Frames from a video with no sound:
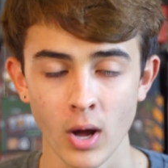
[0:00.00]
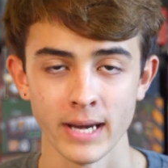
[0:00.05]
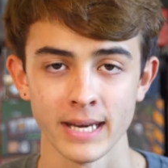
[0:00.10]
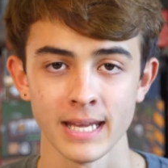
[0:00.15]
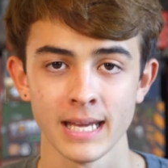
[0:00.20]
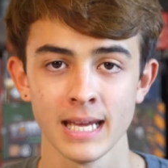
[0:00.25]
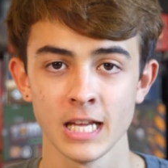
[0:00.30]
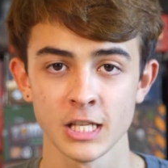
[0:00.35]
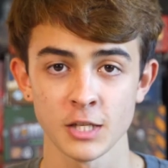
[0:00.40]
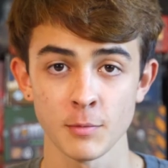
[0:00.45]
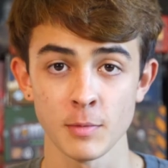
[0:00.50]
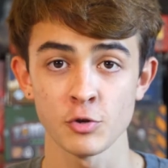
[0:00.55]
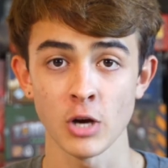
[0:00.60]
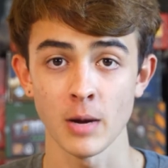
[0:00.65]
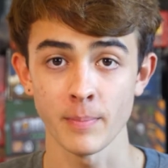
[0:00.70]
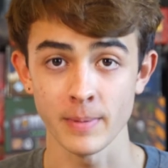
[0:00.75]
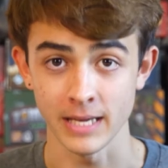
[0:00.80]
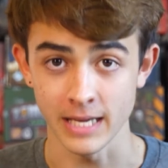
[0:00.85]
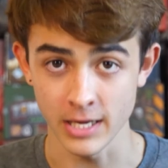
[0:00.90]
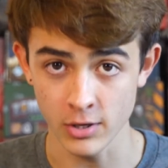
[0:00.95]
It's going to be
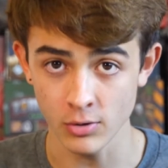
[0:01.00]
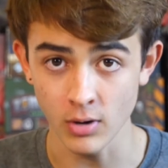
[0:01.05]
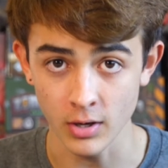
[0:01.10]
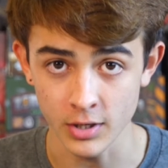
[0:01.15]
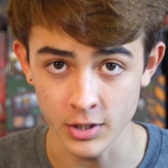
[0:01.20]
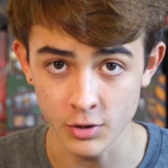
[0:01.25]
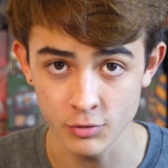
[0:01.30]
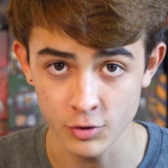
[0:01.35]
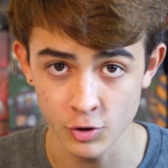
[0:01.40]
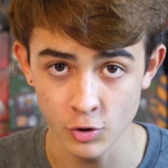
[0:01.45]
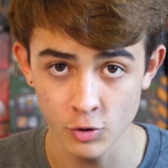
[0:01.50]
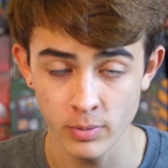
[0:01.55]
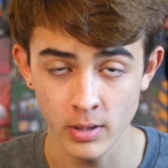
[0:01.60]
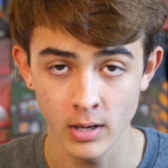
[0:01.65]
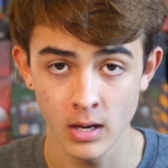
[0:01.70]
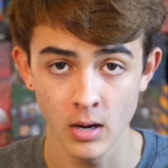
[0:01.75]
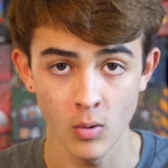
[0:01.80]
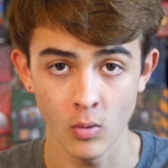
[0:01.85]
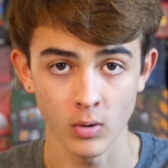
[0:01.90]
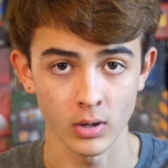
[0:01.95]
dropping here on YouTube
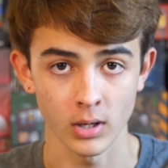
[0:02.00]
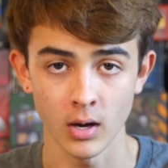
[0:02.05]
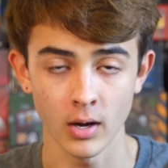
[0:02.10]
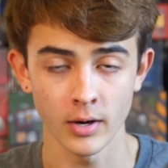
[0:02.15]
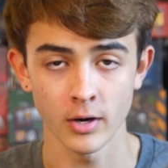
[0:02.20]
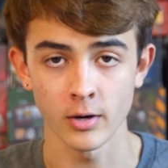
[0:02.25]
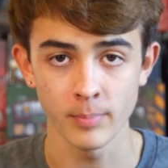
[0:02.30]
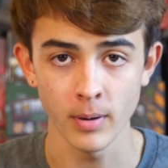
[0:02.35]
or on our